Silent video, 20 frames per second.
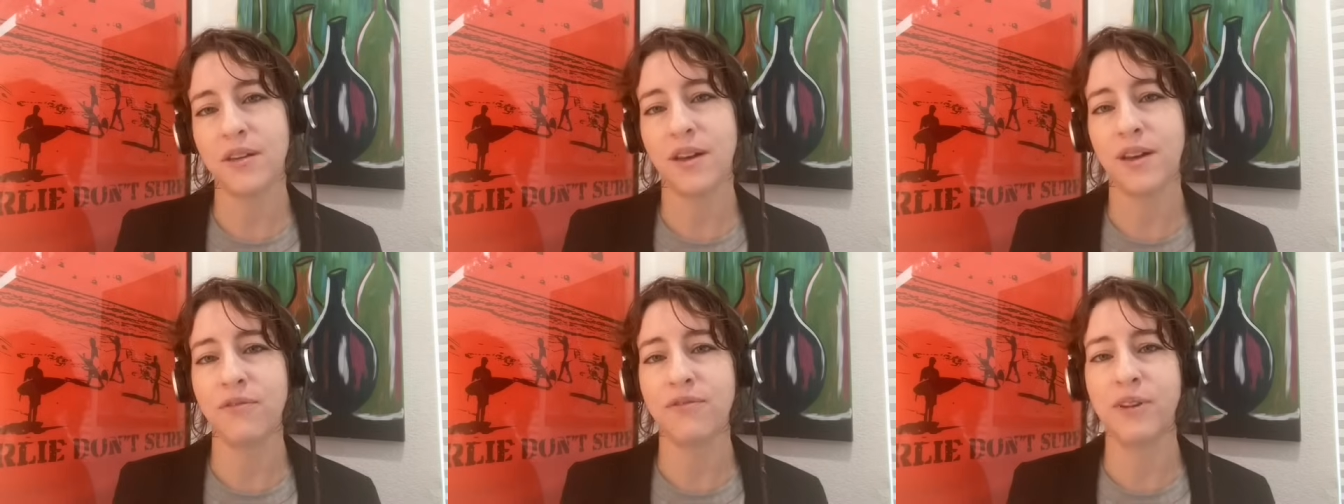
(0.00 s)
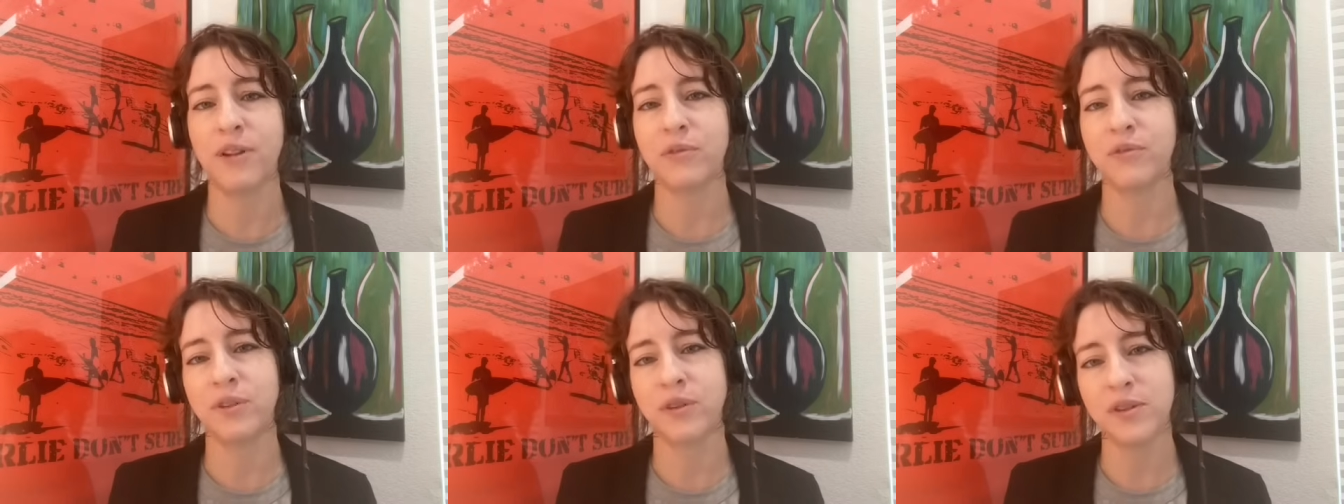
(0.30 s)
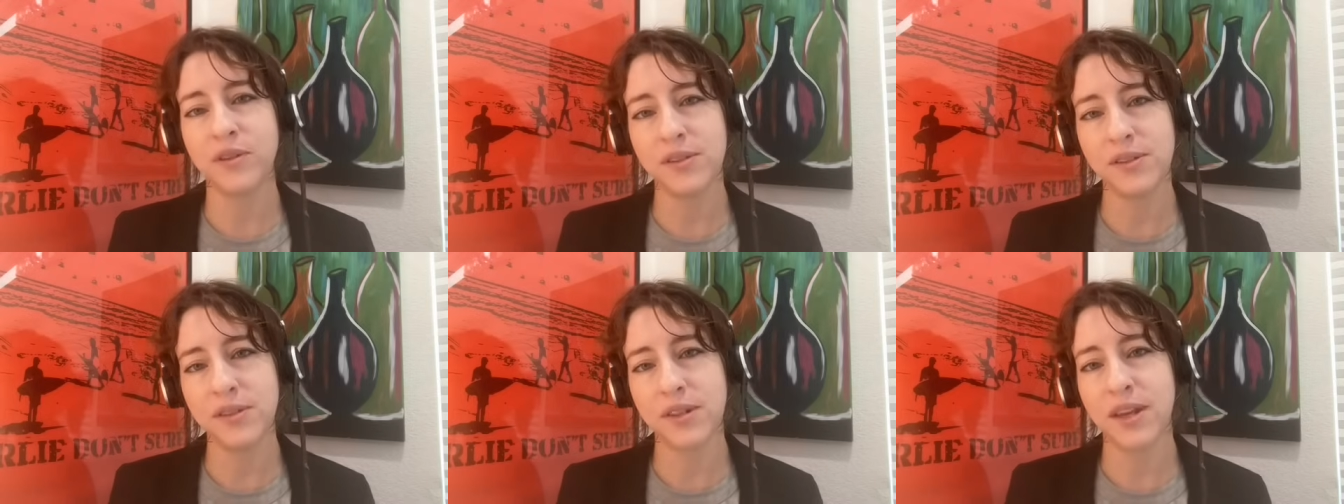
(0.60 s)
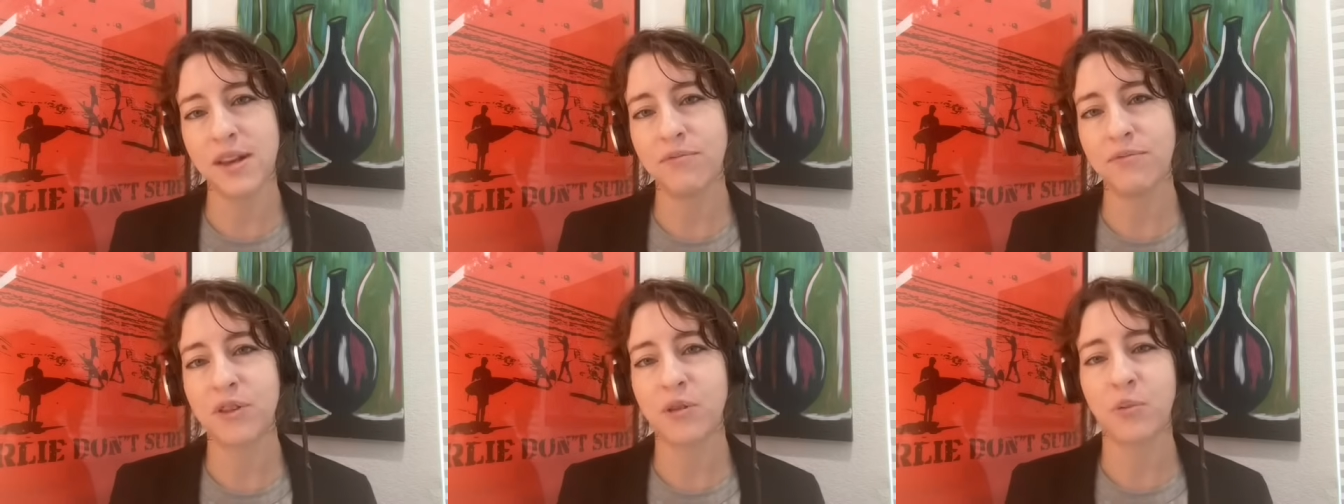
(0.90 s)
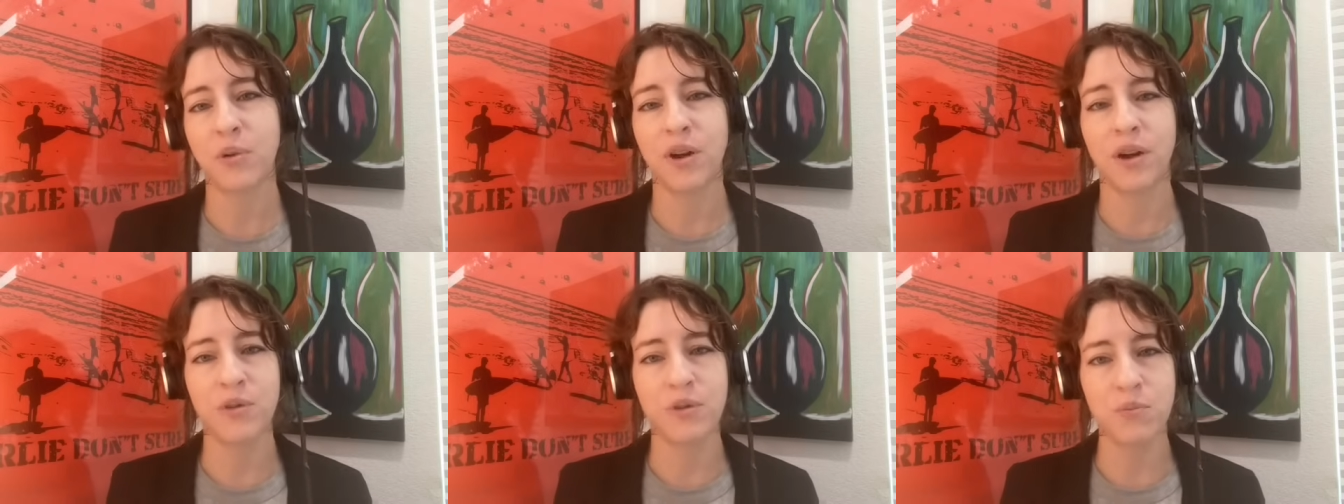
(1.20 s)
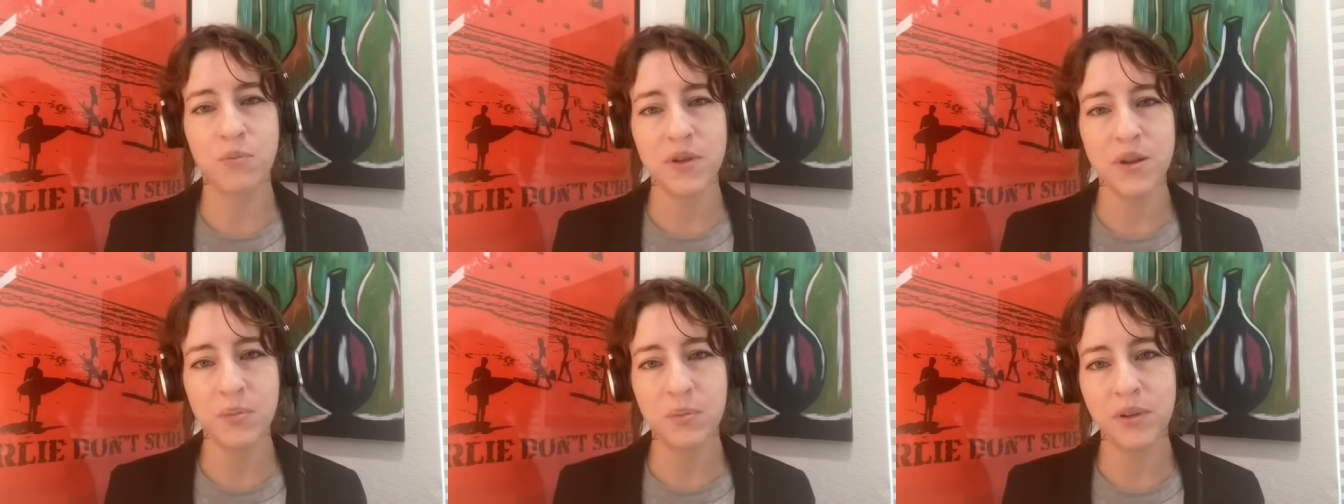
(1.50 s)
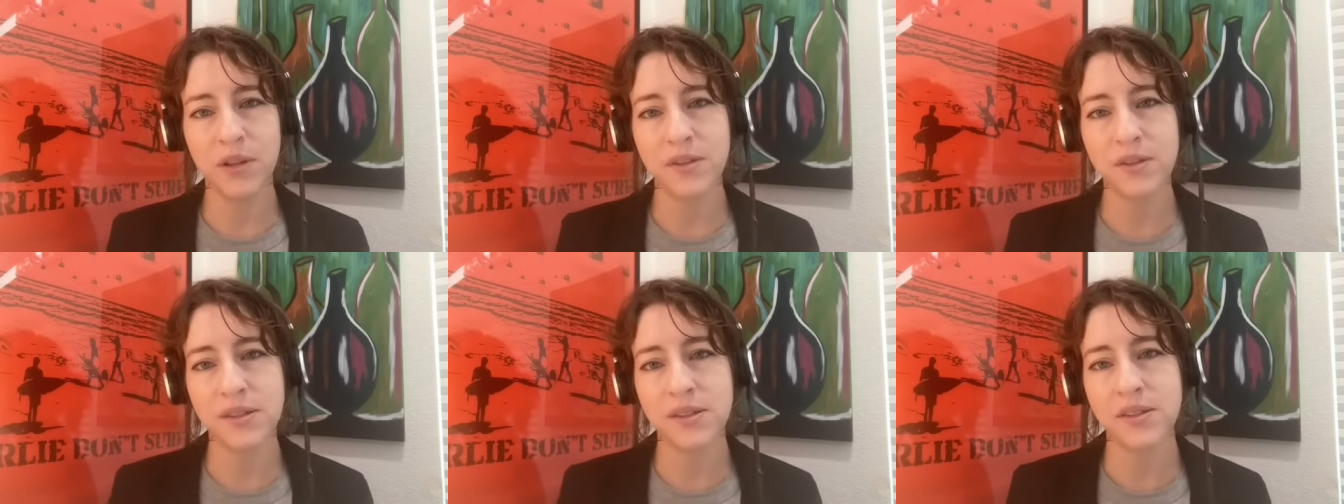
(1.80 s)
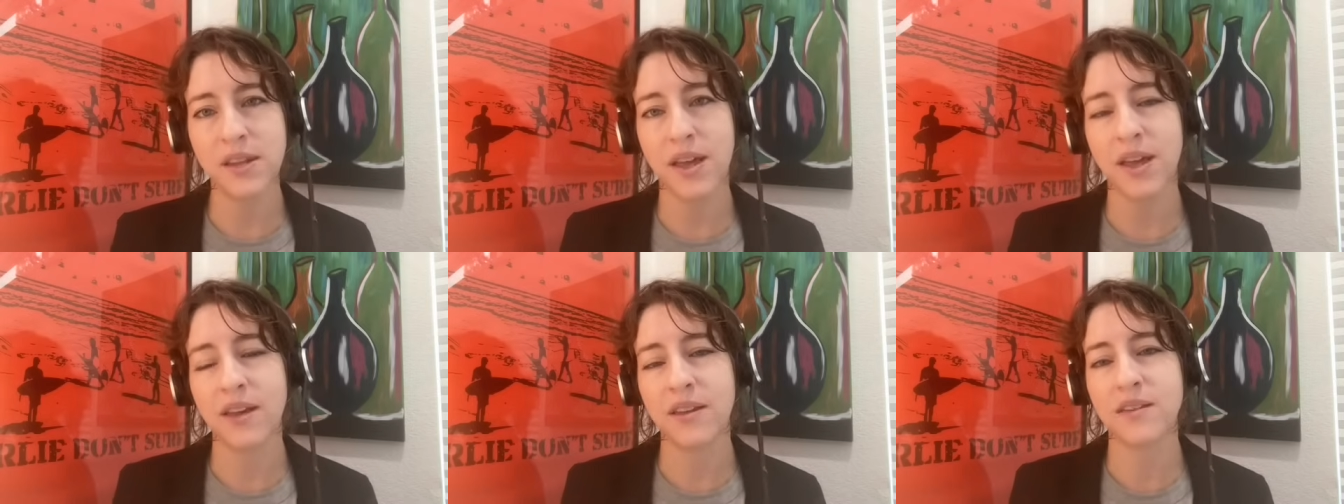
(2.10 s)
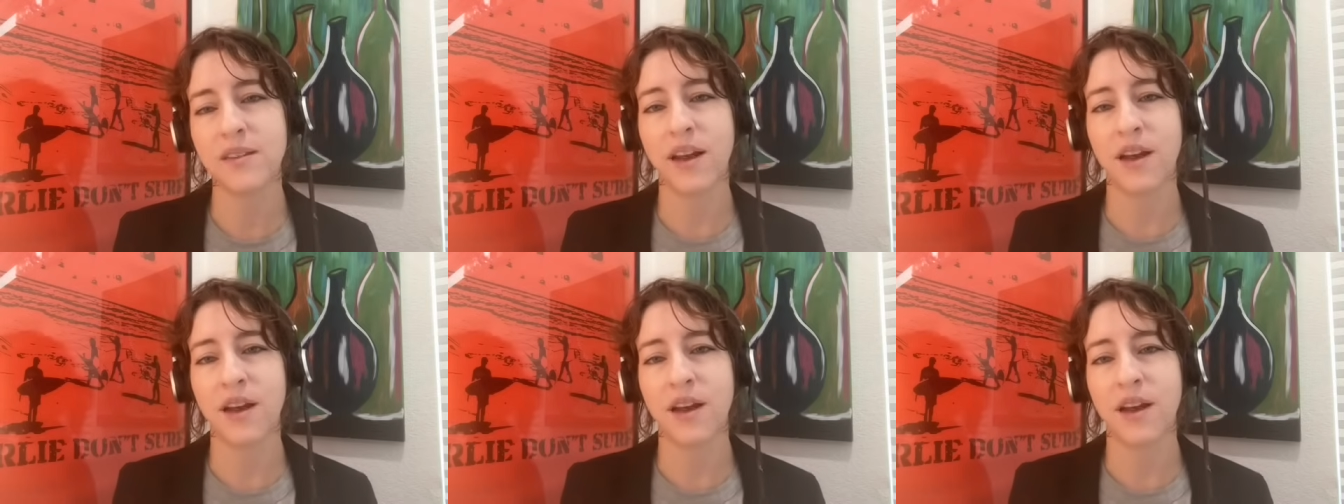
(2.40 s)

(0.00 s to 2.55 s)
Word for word: I felt very safe. There were other people on set.